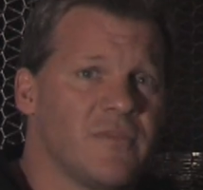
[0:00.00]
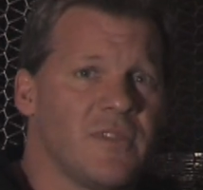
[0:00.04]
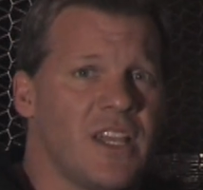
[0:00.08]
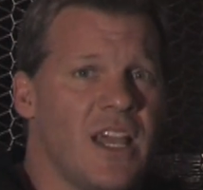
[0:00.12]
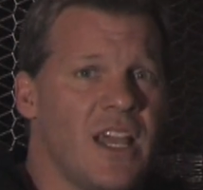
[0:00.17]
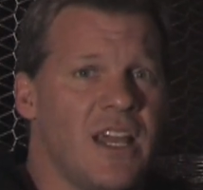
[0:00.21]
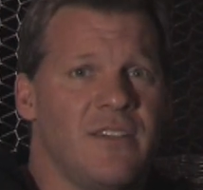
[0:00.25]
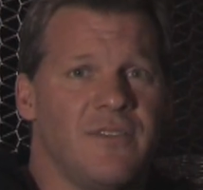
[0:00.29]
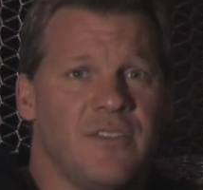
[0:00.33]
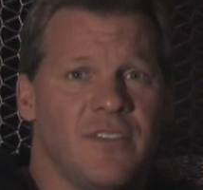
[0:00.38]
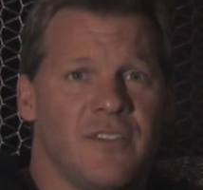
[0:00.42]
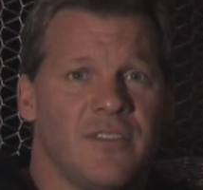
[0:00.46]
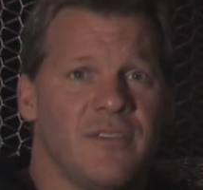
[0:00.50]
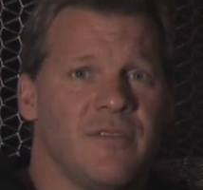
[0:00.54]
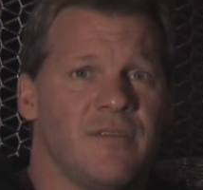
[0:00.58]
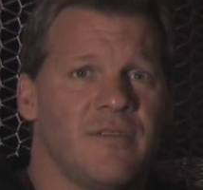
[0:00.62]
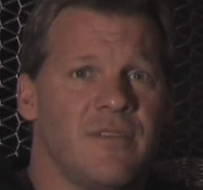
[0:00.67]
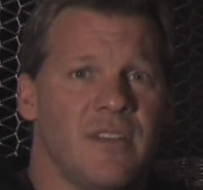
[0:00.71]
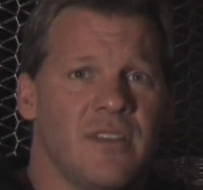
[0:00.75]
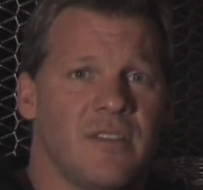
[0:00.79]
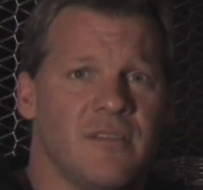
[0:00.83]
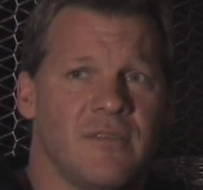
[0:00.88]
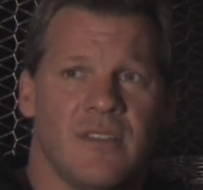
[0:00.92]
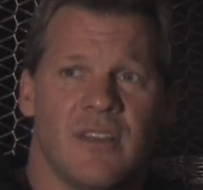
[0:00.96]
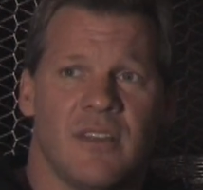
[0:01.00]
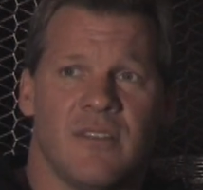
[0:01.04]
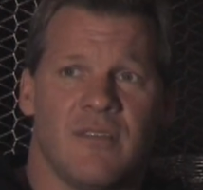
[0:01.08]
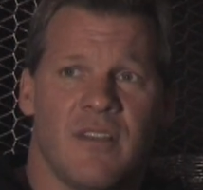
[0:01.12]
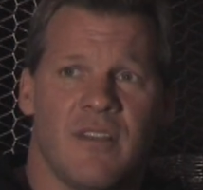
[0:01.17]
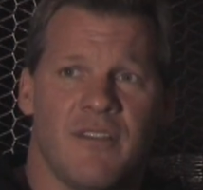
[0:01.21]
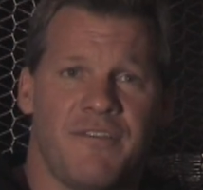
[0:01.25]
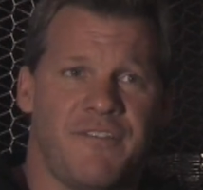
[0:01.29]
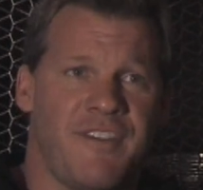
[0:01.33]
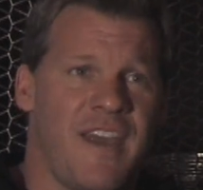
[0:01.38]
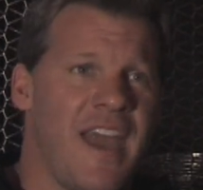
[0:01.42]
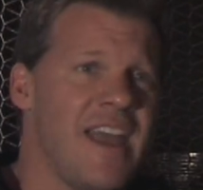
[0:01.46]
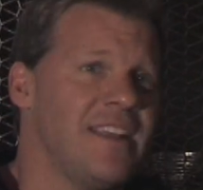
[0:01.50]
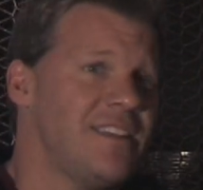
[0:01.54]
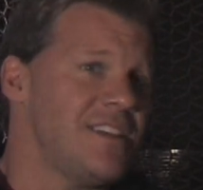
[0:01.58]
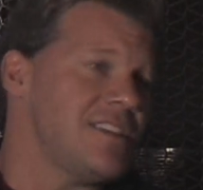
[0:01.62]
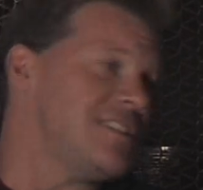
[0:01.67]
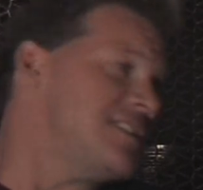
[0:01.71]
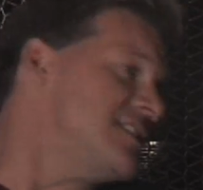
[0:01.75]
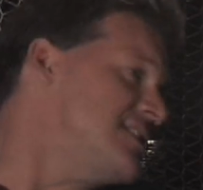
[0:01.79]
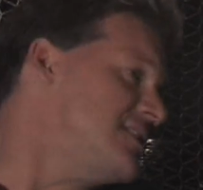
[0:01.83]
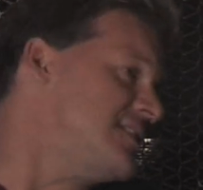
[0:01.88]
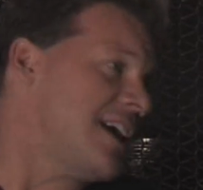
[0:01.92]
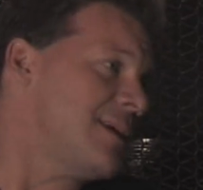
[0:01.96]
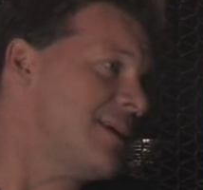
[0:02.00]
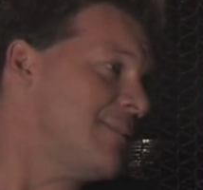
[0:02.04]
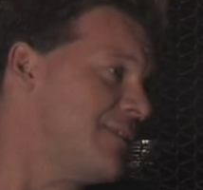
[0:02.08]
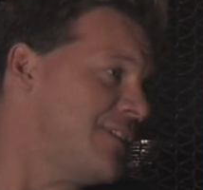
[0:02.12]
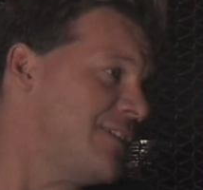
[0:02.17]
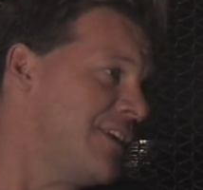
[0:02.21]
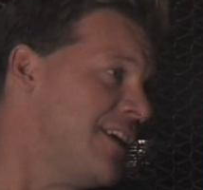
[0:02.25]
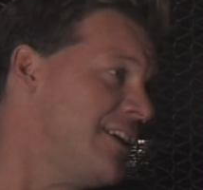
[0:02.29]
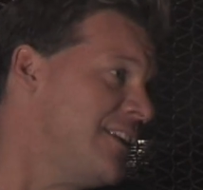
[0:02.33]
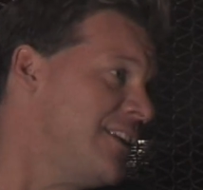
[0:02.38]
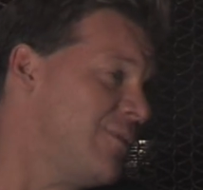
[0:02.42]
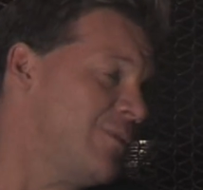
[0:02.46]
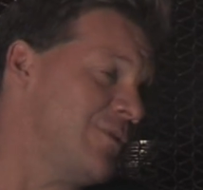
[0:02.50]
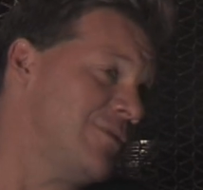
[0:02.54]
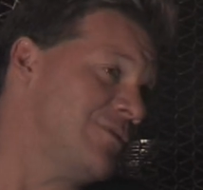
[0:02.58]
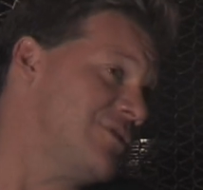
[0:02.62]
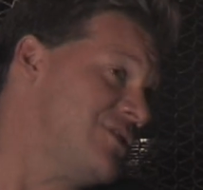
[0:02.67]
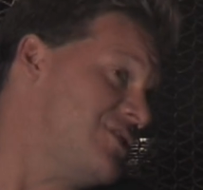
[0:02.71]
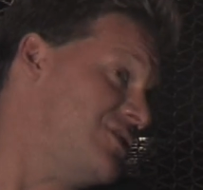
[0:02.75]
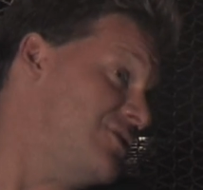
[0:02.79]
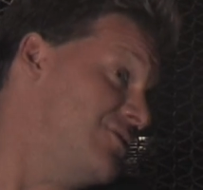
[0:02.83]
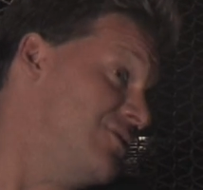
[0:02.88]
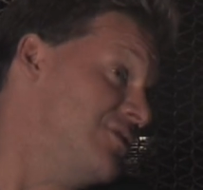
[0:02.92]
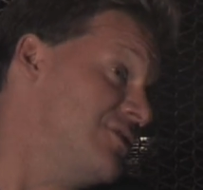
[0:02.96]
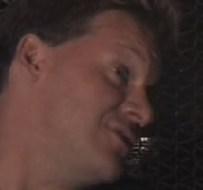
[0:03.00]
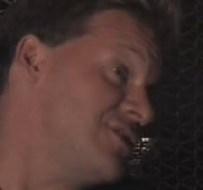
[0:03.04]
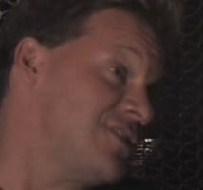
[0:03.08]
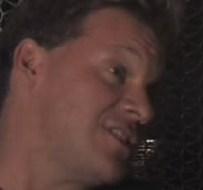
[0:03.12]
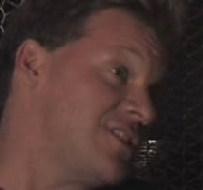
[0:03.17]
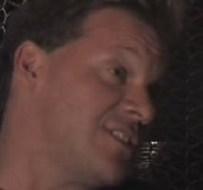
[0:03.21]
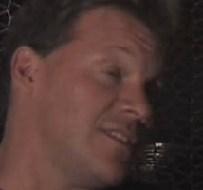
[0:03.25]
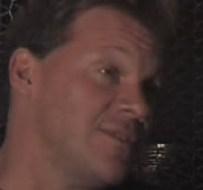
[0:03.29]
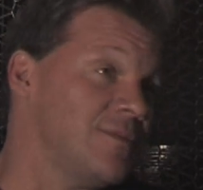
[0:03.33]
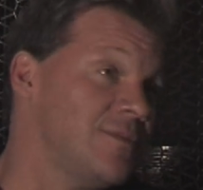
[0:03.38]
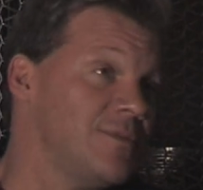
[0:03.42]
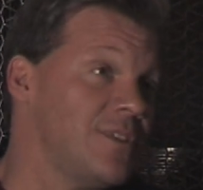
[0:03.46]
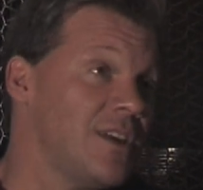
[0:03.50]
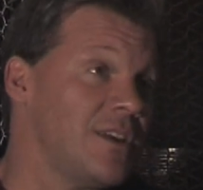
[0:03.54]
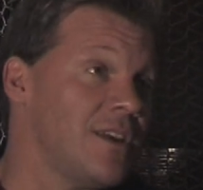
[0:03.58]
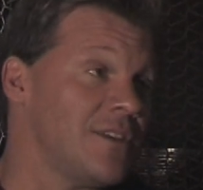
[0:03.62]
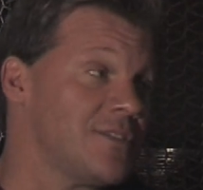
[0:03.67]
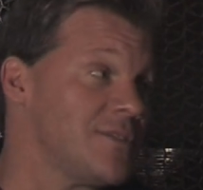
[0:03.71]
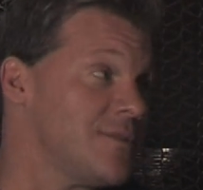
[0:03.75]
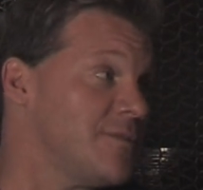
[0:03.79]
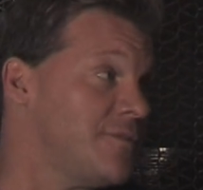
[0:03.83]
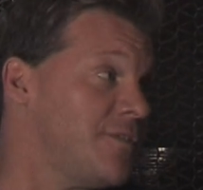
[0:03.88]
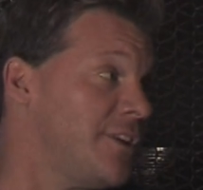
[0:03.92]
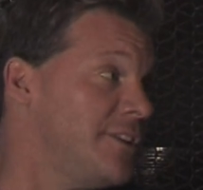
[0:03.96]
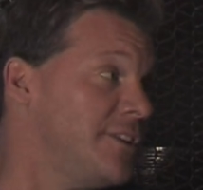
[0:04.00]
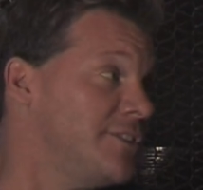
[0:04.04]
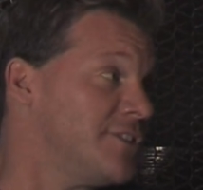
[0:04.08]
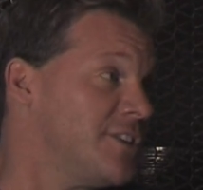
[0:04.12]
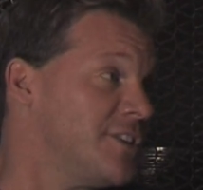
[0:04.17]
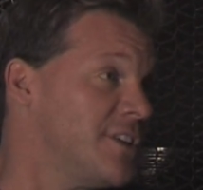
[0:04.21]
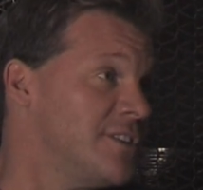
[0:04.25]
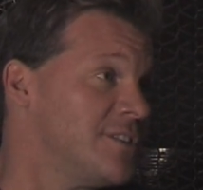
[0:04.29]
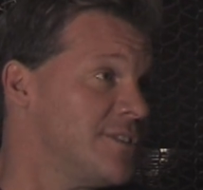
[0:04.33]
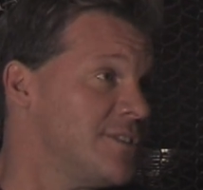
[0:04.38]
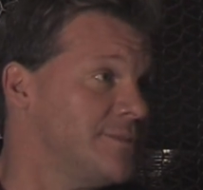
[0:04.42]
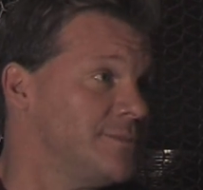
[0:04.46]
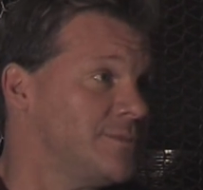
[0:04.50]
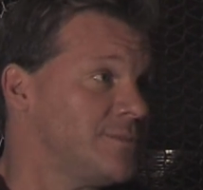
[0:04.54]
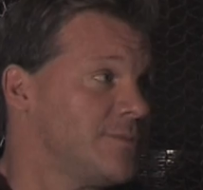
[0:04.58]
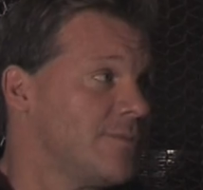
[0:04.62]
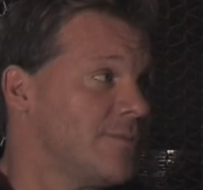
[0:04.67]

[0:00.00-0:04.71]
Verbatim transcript: kind of a, a, a, fantasy type thing that we were just doing just to, to have some fun. Is, you had the